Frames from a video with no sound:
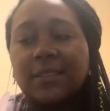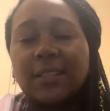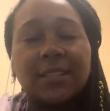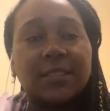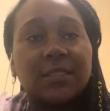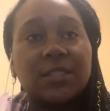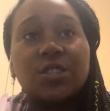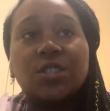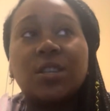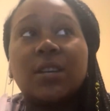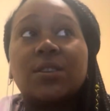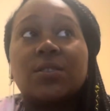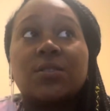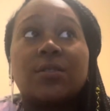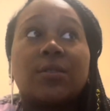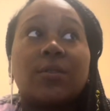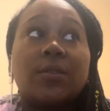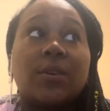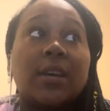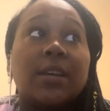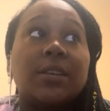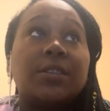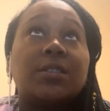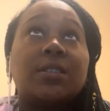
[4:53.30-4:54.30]
had to change
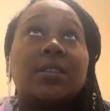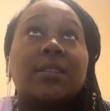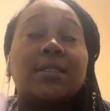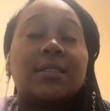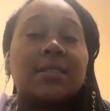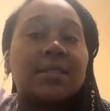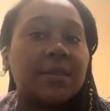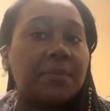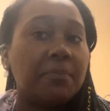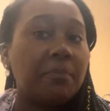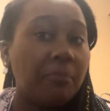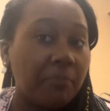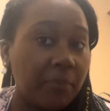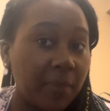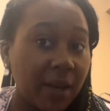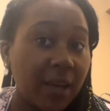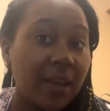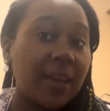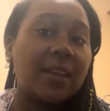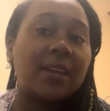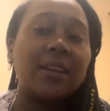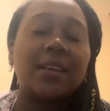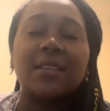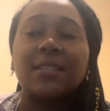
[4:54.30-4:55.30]
locations, but
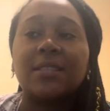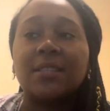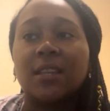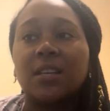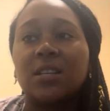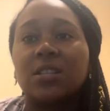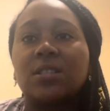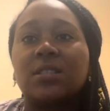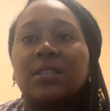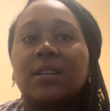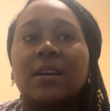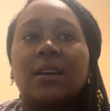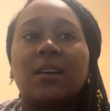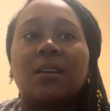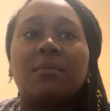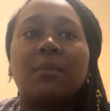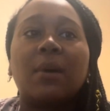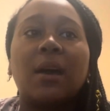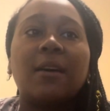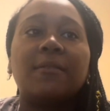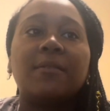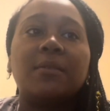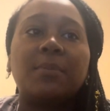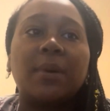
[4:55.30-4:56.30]
it's lunchtime. I
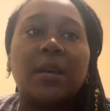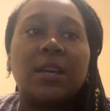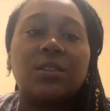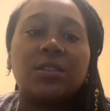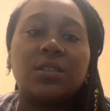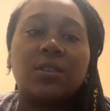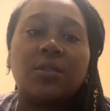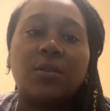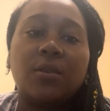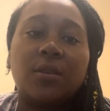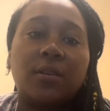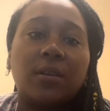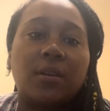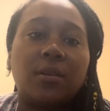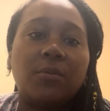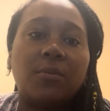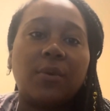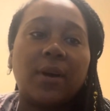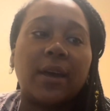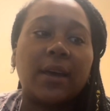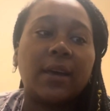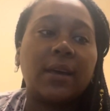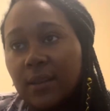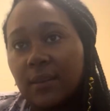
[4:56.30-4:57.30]
have a patient on her
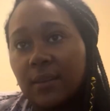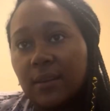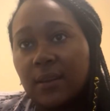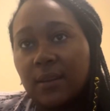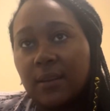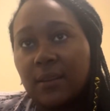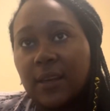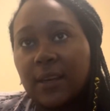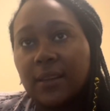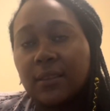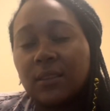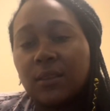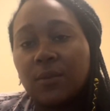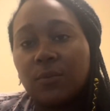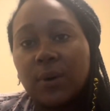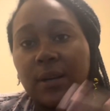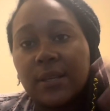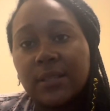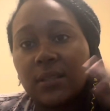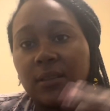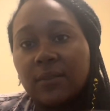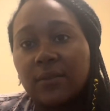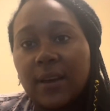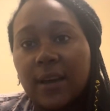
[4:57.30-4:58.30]
way, and then like the
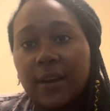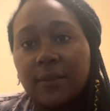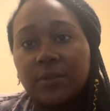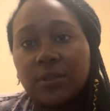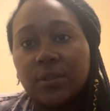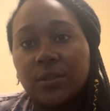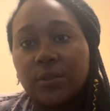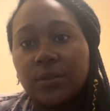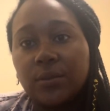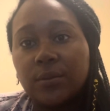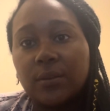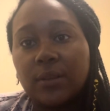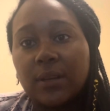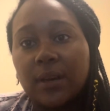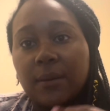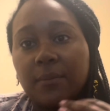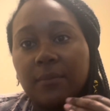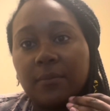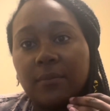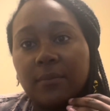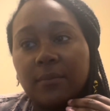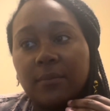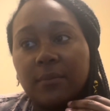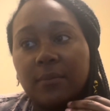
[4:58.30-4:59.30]
rest of the afternoon
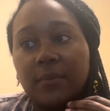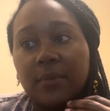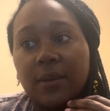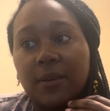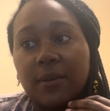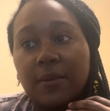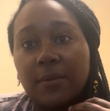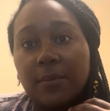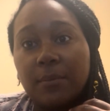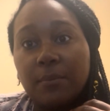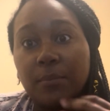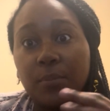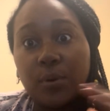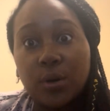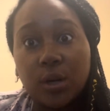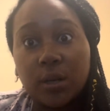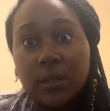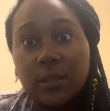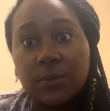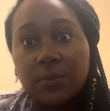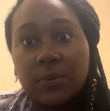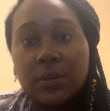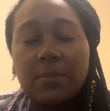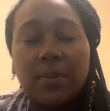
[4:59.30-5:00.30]
I'm
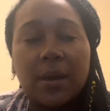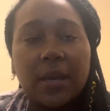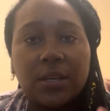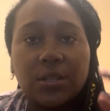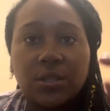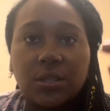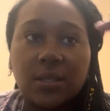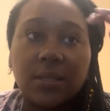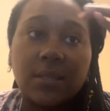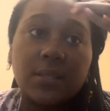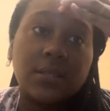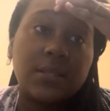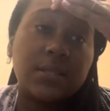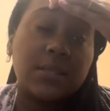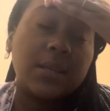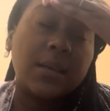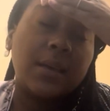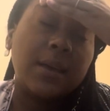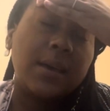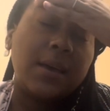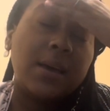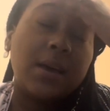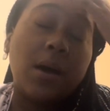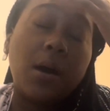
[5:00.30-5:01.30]
booked with patients
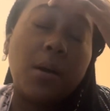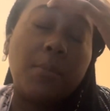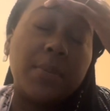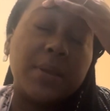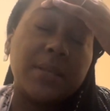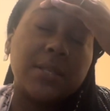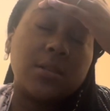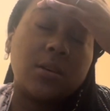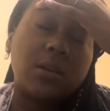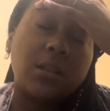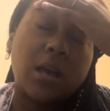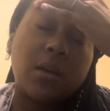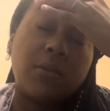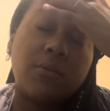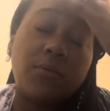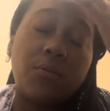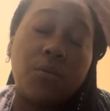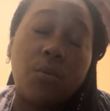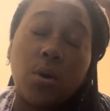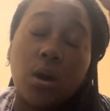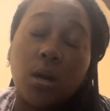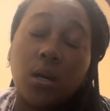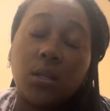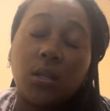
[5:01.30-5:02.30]
up until like
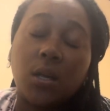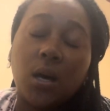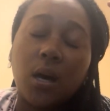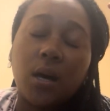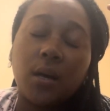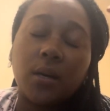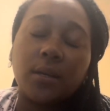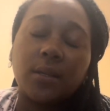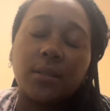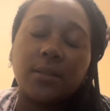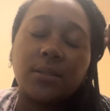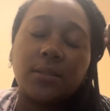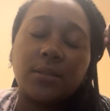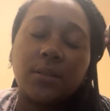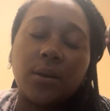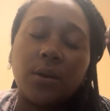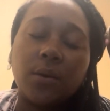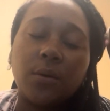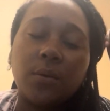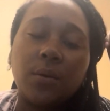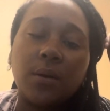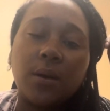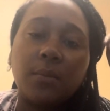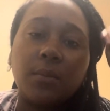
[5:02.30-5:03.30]
4 o'clock.
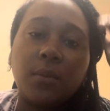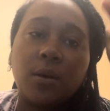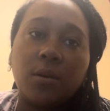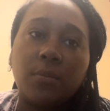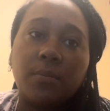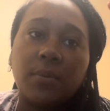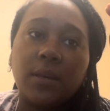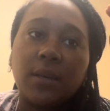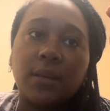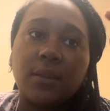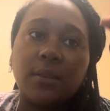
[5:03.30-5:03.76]
So I'm hoping